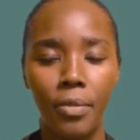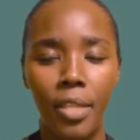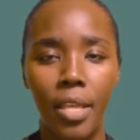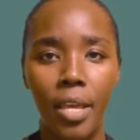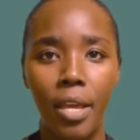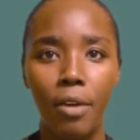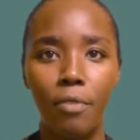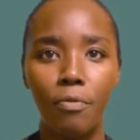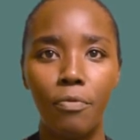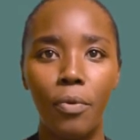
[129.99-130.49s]

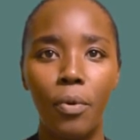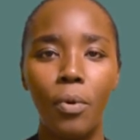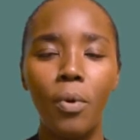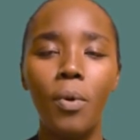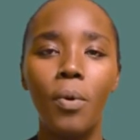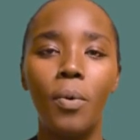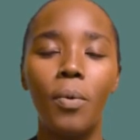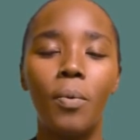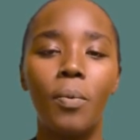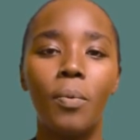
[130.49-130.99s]

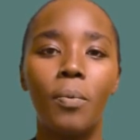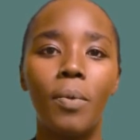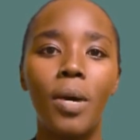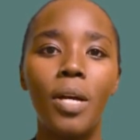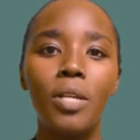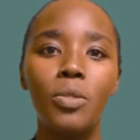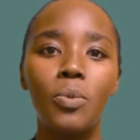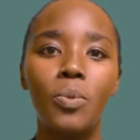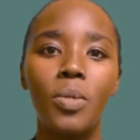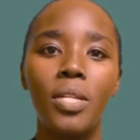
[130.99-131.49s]
Therefore,
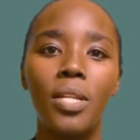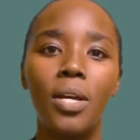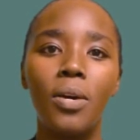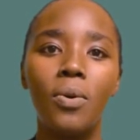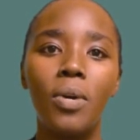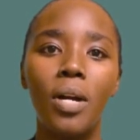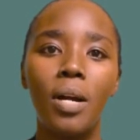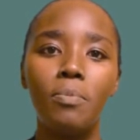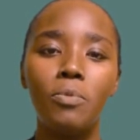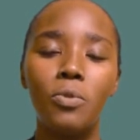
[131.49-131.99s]
once we
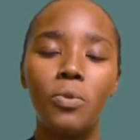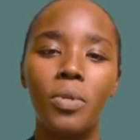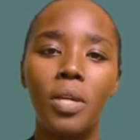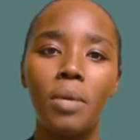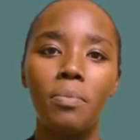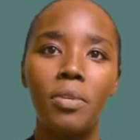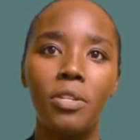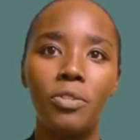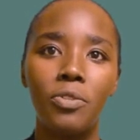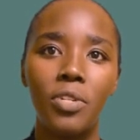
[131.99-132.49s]
now come to
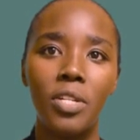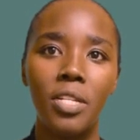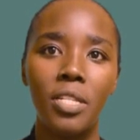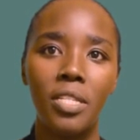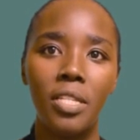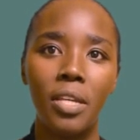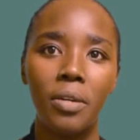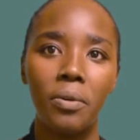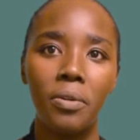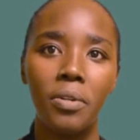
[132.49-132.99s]
chemistry in
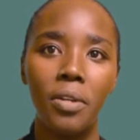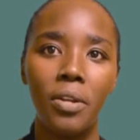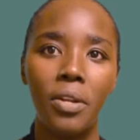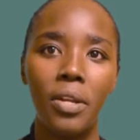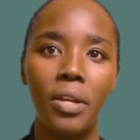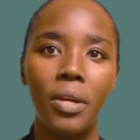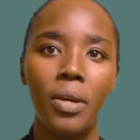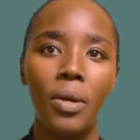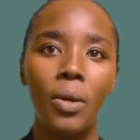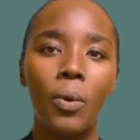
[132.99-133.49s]

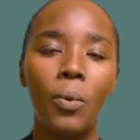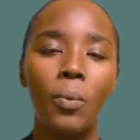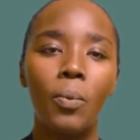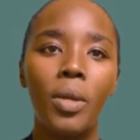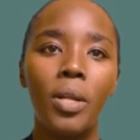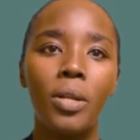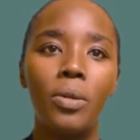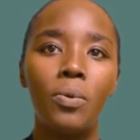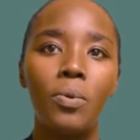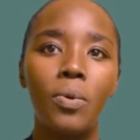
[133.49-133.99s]
secondary,
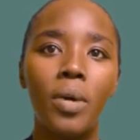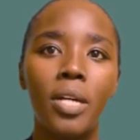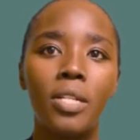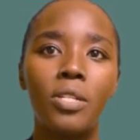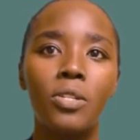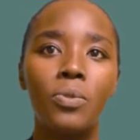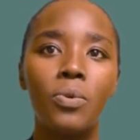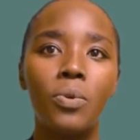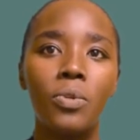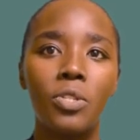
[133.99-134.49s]
we look
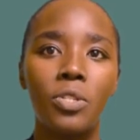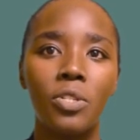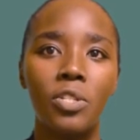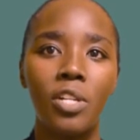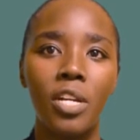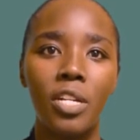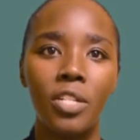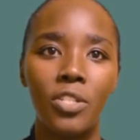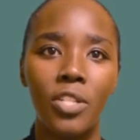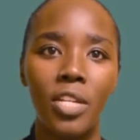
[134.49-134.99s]
at those
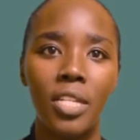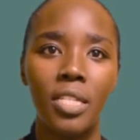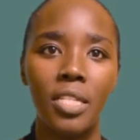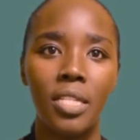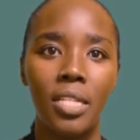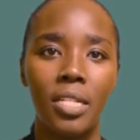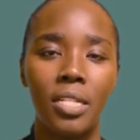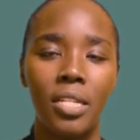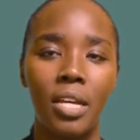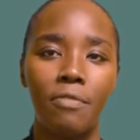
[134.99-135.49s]

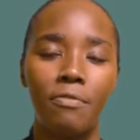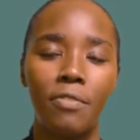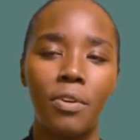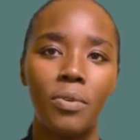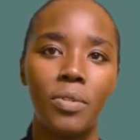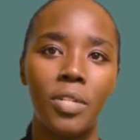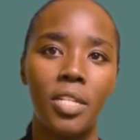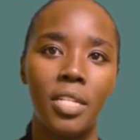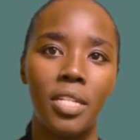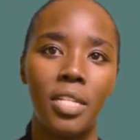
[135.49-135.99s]
structures that are
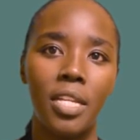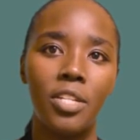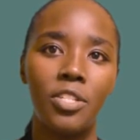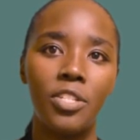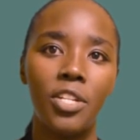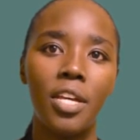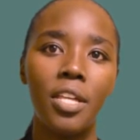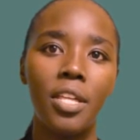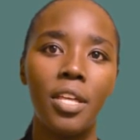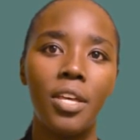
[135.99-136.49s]
found in
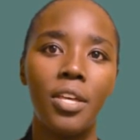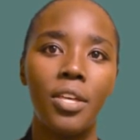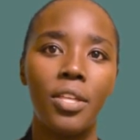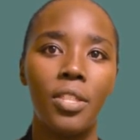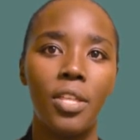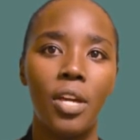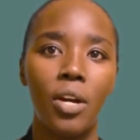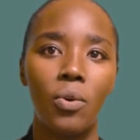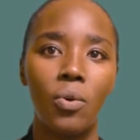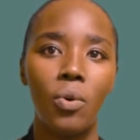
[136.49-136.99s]
nature,
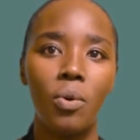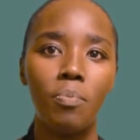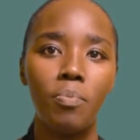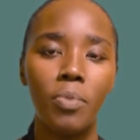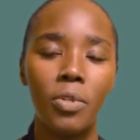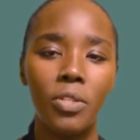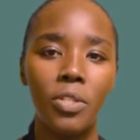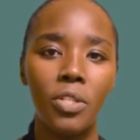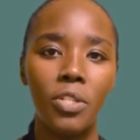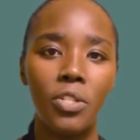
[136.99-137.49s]
their
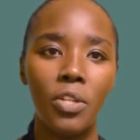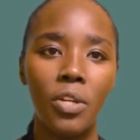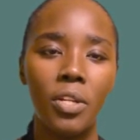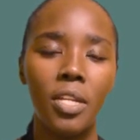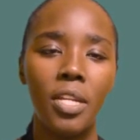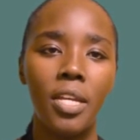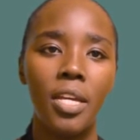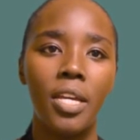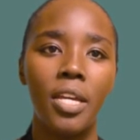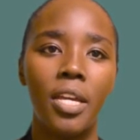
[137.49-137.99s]

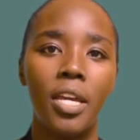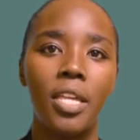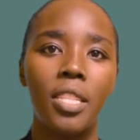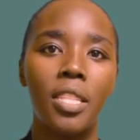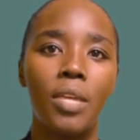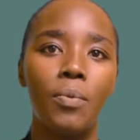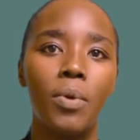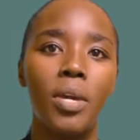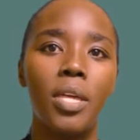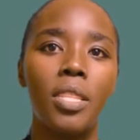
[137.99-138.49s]
composition,
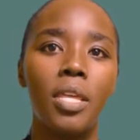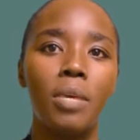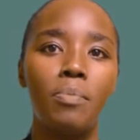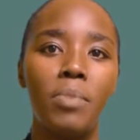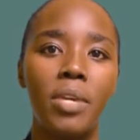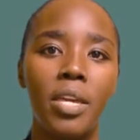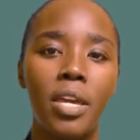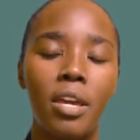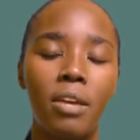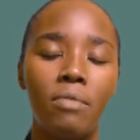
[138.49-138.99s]
and the way they
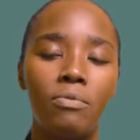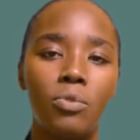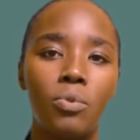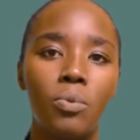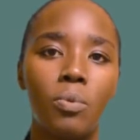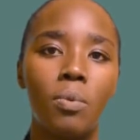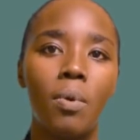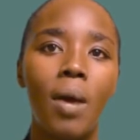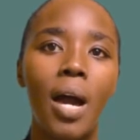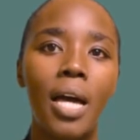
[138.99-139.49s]
behave
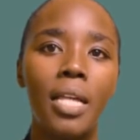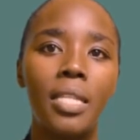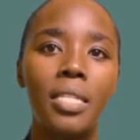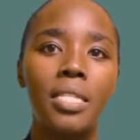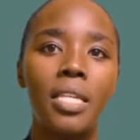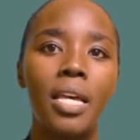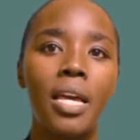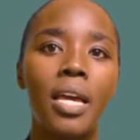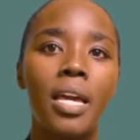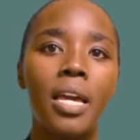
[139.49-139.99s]

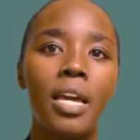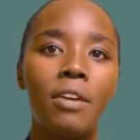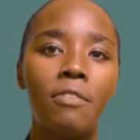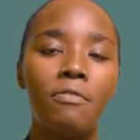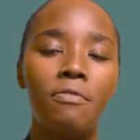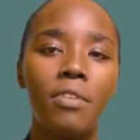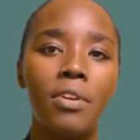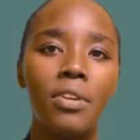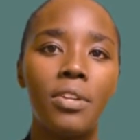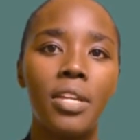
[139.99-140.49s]
towards
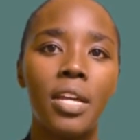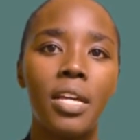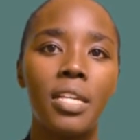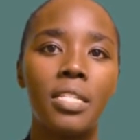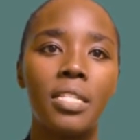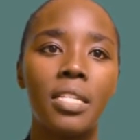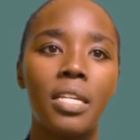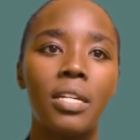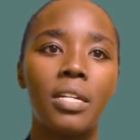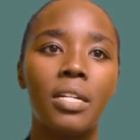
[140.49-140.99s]

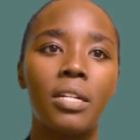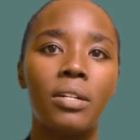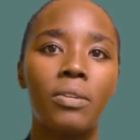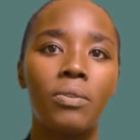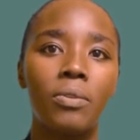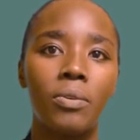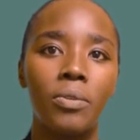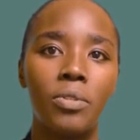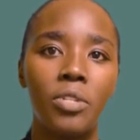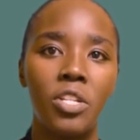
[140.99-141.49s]
various
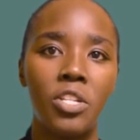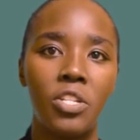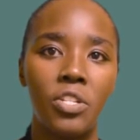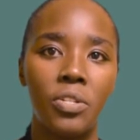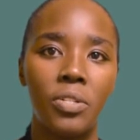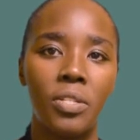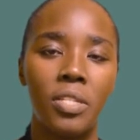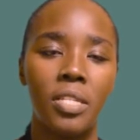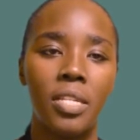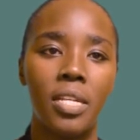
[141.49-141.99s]

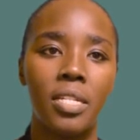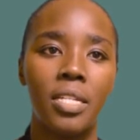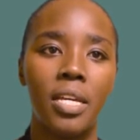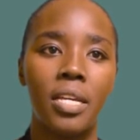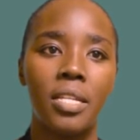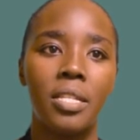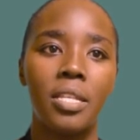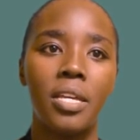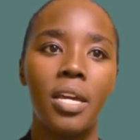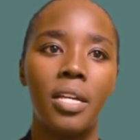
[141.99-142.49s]
conditions that
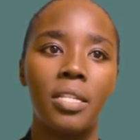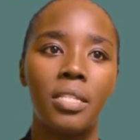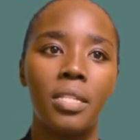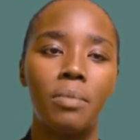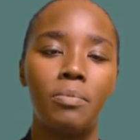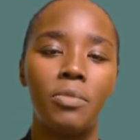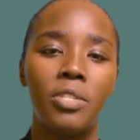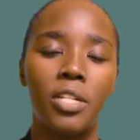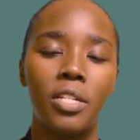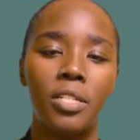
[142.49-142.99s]
are they are
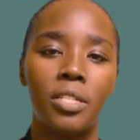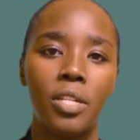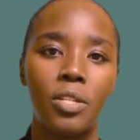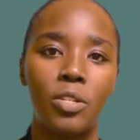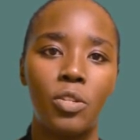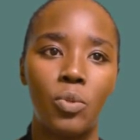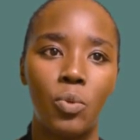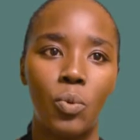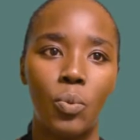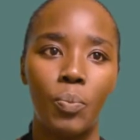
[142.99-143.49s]

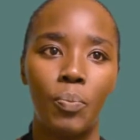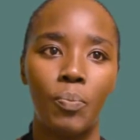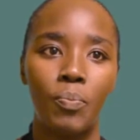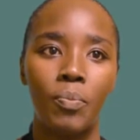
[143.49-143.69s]
subjected to.